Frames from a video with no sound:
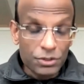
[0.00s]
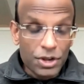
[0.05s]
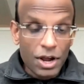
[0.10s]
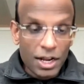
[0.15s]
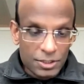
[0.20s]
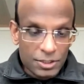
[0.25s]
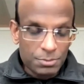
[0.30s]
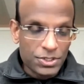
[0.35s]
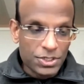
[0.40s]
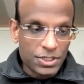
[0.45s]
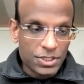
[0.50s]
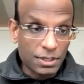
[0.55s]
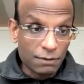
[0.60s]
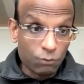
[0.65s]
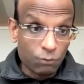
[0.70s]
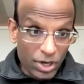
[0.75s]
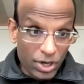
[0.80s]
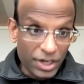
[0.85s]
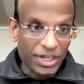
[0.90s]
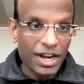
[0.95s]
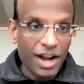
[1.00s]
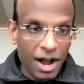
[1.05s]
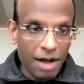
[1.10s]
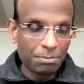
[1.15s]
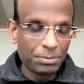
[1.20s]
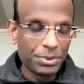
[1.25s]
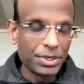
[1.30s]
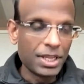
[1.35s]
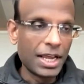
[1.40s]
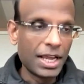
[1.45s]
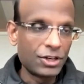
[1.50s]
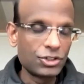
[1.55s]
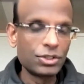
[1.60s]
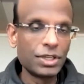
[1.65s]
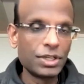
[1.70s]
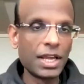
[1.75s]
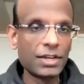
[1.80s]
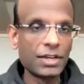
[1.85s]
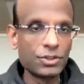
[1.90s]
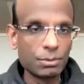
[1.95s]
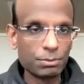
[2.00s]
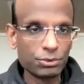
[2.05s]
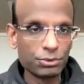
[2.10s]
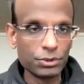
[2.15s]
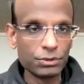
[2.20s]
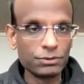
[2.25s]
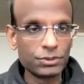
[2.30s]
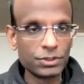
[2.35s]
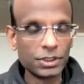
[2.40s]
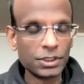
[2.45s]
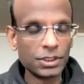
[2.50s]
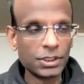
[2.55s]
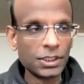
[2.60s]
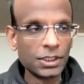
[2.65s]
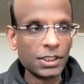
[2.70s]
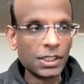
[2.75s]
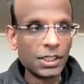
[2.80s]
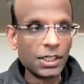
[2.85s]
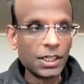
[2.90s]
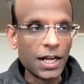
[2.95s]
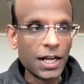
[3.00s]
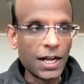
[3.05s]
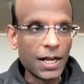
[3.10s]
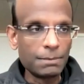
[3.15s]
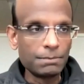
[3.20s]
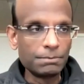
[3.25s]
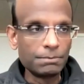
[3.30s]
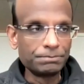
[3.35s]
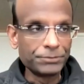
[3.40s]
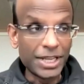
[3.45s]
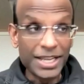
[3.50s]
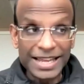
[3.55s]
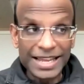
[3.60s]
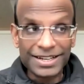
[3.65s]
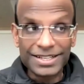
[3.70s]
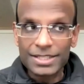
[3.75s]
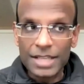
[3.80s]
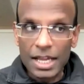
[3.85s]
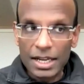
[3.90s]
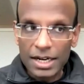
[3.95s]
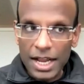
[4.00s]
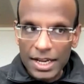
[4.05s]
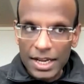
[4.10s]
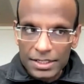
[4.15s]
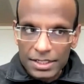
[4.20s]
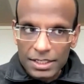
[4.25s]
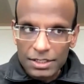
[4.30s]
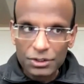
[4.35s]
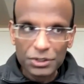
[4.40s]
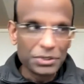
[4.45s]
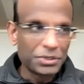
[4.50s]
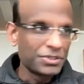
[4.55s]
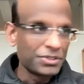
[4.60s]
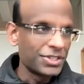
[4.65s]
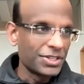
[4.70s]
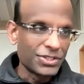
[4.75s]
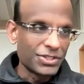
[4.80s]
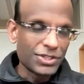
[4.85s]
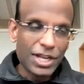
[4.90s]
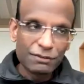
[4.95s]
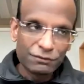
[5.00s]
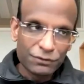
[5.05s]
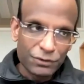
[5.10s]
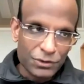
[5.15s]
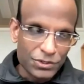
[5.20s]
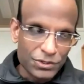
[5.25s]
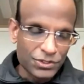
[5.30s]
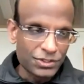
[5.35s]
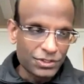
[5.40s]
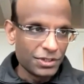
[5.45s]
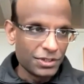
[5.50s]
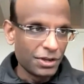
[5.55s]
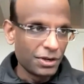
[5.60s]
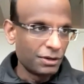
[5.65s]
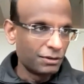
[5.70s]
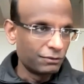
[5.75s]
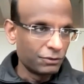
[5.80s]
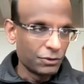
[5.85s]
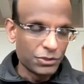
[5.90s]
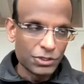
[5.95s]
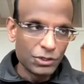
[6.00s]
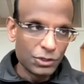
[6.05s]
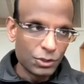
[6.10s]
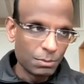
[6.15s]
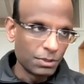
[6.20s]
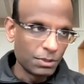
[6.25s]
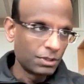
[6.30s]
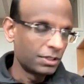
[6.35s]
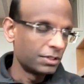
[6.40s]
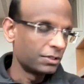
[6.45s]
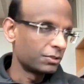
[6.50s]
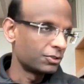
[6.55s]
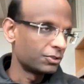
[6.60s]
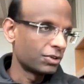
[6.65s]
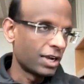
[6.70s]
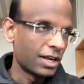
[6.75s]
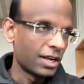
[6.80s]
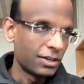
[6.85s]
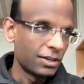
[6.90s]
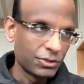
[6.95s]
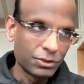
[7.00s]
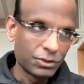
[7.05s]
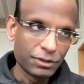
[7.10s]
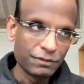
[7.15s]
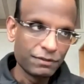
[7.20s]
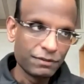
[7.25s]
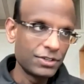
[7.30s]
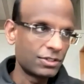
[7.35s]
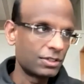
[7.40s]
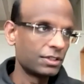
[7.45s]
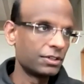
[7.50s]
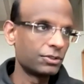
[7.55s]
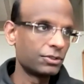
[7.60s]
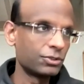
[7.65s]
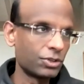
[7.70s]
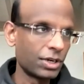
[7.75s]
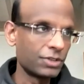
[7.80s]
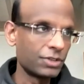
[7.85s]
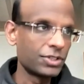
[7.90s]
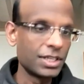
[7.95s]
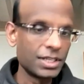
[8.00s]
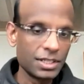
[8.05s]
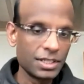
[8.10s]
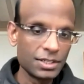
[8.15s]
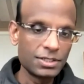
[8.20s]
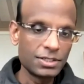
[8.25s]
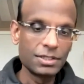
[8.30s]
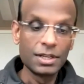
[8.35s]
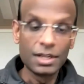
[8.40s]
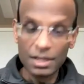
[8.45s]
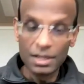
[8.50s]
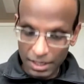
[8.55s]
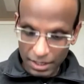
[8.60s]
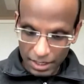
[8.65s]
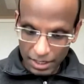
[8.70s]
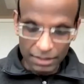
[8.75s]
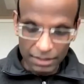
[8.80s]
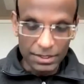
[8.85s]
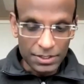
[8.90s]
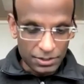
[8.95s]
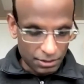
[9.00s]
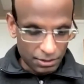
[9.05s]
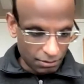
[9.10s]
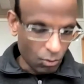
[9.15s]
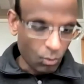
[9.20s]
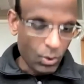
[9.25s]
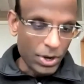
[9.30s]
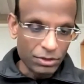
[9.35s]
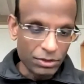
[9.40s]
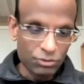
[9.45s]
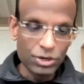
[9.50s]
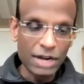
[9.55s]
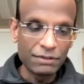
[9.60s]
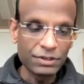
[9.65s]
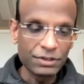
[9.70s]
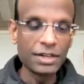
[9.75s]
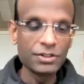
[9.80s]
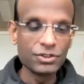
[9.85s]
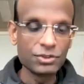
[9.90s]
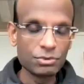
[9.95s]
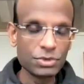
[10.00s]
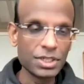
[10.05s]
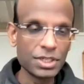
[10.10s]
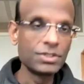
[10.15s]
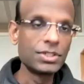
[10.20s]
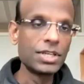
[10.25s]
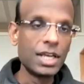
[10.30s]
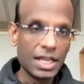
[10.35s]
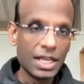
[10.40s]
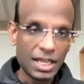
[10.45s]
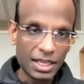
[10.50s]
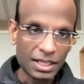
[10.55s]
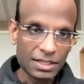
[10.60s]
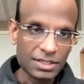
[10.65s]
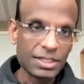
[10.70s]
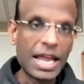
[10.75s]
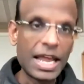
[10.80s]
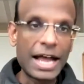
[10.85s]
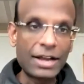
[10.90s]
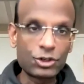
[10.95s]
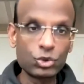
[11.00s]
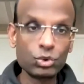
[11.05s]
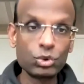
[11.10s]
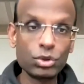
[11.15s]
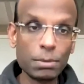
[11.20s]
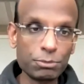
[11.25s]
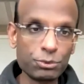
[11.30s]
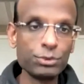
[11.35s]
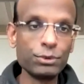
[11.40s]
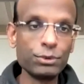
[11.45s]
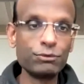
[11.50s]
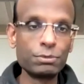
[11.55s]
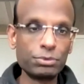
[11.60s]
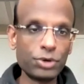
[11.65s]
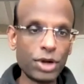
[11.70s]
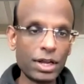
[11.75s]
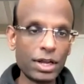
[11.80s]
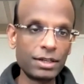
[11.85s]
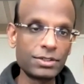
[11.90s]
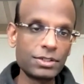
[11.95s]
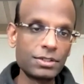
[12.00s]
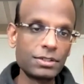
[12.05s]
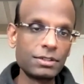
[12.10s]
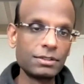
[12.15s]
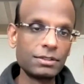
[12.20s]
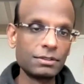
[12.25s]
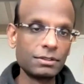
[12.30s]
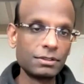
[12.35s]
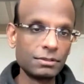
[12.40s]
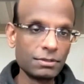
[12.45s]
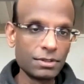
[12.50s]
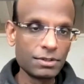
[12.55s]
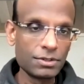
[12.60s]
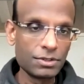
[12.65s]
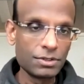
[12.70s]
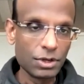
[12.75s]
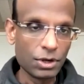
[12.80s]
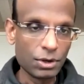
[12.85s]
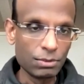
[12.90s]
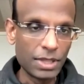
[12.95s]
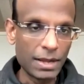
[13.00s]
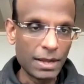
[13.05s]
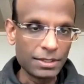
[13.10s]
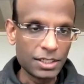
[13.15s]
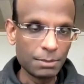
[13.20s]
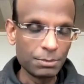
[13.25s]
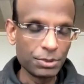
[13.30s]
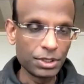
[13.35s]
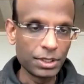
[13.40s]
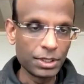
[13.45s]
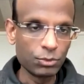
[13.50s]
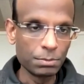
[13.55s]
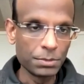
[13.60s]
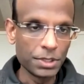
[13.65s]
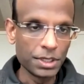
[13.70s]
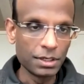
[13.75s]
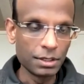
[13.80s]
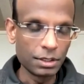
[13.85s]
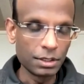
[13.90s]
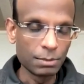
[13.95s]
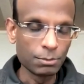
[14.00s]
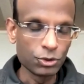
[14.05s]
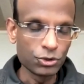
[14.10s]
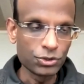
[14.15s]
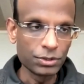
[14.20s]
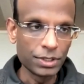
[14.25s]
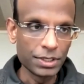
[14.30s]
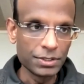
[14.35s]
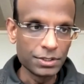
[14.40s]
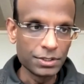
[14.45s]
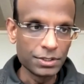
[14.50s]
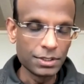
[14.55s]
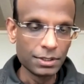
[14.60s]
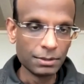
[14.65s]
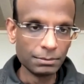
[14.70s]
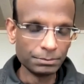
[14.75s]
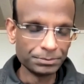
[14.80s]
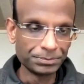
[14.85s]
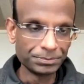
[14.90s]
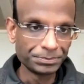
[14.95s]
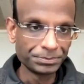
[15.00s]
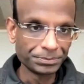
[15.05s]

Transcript: the auspices of what a company actually has approved. Again, it's not IND clearance. It's not first in human clinical trials, early phase clinical trials. It is, at least the way the draft guidance reads, is an actual approved product. So that typically will mean in a commercial entity.